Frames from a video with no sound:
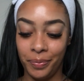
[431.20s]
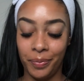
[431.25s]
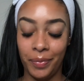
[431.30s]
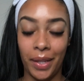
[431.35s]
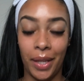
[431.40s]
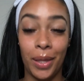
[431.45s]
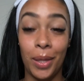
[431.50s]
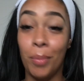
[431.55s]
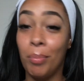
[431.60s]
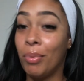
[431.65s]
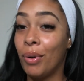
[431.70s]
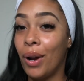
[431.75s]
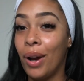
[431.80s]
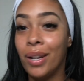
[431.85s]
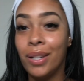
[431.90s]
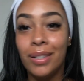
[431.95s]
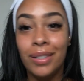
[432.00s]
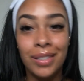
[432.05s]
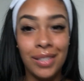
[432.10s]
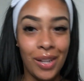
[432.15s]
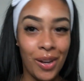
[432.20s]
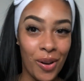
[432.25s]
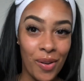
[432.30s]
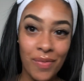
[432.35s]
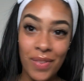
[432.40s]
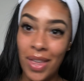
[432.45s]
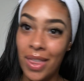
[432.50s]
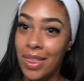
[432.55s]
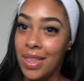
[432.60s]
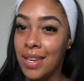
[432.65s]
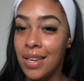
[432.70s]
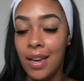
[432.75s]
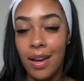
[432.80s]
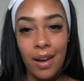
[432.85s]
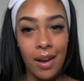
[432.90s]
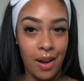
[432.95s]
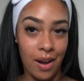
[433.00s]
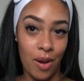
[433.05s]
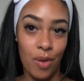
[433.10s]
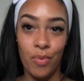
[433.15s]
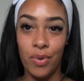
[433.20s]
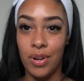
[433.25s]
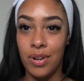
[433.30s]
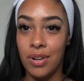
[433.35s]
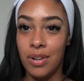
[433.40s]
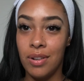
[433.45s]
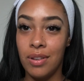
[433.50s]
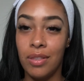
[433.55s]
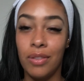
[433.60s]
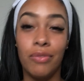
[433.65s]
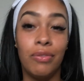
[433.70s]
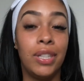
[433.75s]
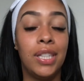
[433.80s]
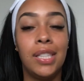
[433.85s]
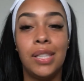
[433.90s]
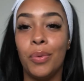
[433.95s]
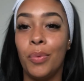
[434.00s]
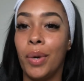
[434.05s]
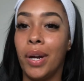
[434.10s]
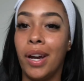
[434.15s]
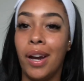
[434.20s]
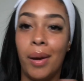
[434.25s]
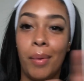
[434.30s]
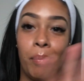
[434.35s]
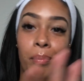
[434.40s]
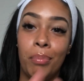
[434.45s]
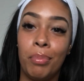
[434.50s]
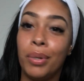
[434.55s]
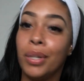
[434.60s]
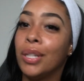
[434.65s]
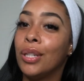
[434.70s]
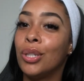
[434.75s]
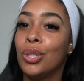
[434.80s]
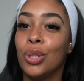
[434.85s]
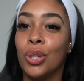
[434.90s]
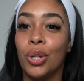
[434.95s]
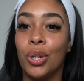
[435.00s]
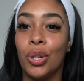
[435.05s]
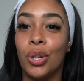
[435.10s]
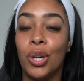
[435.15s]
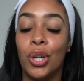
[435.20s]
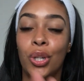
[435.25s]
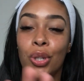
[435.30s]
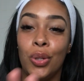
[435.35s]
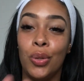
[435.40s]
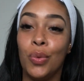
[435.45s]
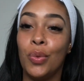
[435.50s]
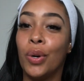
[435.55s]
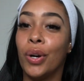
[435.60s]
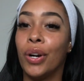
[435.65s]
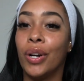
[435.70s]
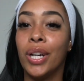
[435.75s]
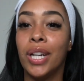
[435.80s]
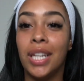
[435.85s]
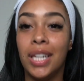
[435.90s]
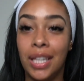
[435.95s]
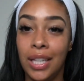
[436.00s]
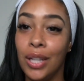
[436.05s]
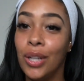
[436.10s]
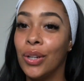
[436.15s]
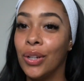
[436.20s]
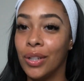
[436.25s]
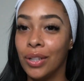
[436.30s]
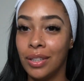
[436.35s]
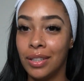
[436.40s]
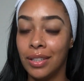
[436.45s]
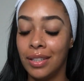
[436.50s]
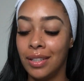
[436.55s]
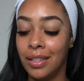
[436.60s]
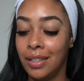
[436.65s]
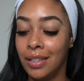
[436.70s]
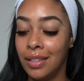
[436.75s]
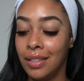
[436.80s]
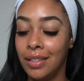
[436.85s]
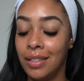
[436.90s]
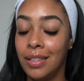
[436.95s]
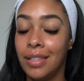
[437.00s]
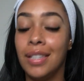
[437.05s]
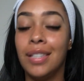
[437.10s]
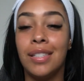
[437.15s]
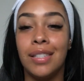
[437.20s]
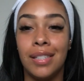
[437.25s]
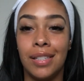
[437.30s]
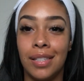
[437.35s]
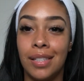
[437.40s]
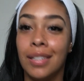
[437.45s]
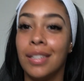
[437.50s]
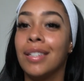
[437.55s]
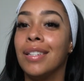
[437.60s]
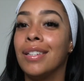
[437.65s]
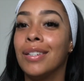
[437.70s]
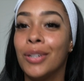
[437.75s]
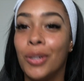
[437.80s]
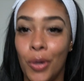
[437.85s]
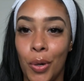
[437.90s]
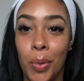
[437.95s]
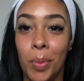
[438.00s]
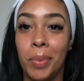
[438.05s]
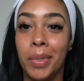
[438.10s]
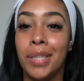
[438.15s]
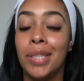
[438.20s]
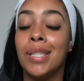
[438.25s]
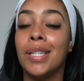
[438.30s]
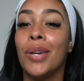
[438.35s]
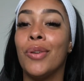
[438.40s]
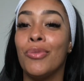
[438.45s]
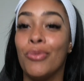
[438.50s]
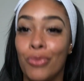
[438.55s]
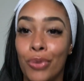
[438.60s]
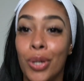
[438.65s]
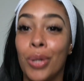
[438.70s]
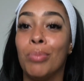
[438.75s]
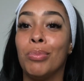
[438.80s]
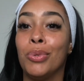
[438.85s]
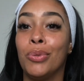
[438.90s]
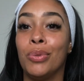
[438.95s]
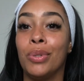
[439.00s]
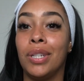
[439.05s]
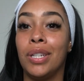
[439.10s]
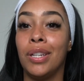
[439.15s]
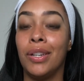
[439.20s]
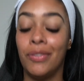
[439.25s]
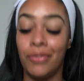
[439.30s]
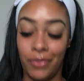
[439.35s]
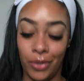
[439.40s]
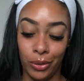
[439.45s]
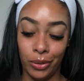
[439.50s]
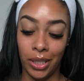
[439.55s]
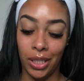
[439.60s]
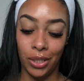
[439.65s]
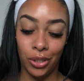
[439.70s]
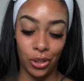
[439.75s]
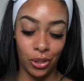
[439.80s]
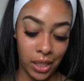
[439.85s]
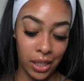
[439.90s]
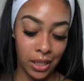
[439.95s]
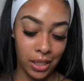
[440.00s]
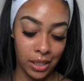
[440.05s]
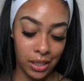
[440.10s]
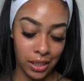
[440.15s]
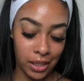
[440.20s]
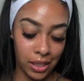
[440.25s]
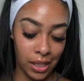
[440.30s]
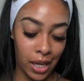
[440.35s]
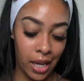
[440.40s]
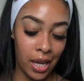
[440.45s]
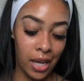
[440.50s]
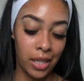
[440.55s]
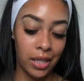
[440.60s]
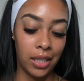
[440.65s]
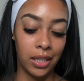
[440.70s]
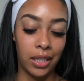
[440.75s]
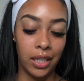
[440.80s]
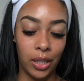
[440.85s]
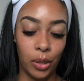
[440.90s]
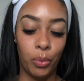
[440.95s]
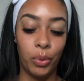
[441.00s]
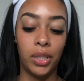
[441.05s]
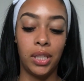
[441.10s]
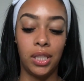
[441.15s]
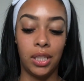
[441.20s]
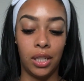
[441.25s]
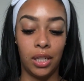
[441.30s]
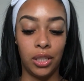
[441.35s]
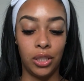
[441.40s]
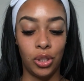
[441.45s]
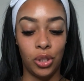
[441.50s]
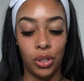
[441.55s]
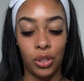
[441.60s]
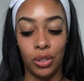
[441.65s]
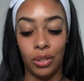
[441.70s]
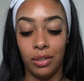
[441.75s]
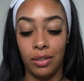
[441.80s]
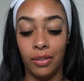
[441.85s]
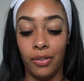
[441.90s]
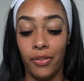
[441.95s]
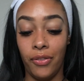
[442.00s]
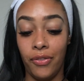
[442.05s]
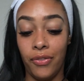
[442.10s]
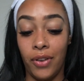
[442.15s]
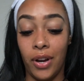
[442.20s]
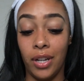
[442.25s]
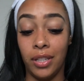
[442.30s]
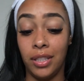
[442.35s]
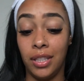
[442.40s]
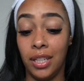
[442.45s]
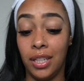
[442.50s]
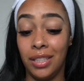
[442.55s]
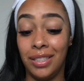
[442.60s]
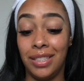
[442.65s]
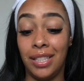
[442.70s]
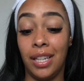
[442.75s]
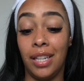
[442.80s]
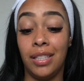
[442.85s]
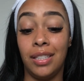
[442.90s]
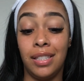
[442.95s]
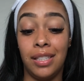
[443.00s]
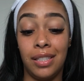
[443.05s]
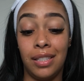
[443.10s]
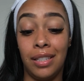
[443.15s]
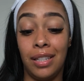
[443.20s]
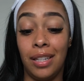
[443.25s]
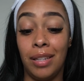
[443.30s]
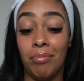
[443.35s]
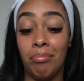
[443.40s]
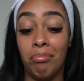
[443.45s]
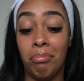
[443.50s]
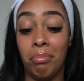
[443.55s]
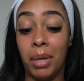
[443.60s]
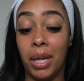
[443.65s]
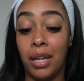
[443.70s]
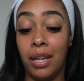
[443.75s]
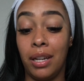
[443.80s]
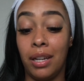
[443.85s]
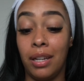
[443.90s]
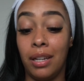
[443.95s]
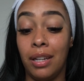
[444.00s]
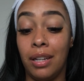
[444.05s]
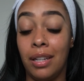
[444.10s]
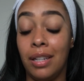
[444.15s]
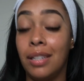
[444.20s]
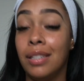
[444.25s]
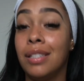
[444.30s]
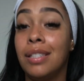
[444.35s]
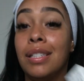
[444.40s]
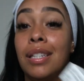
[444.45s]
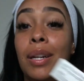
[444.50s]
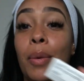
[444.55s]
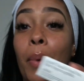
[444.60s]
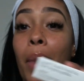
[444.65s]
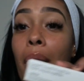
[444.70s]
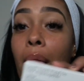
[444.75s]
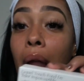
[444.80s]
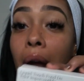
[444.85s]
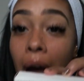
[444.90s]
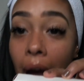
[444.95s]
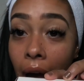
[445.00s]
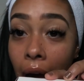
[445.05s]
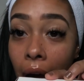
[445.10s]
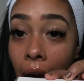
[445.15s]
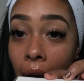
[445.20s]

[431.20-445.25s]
The product of the hour. The reason why I'm pretty sure you are here is the Selena Gomez Rare Beauty foundation. It is the Liquid Touch Fondant Impe Cera.